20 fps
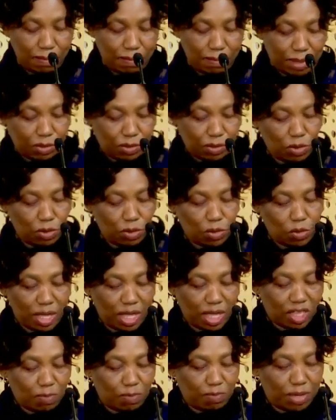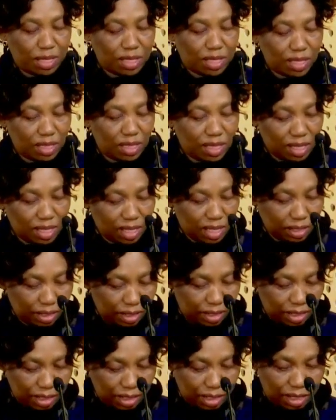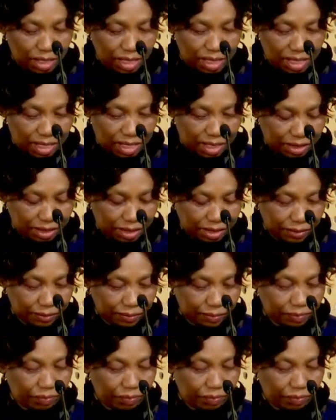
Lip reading: but also experts in the sector.